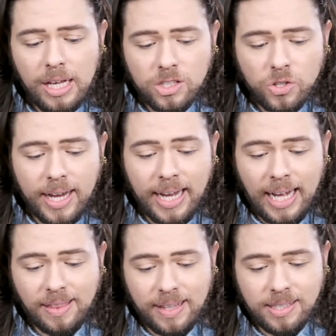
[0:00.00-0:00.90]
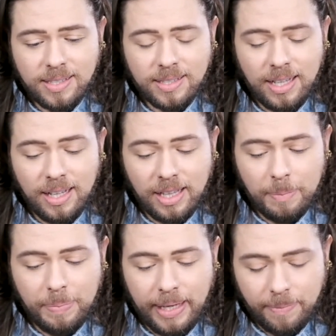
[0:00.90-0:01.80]
So I got this
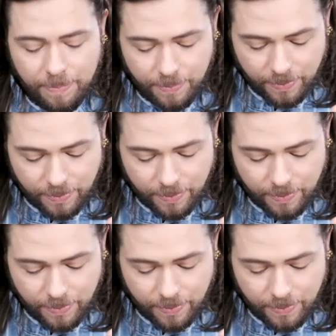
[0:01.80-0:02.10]
lippy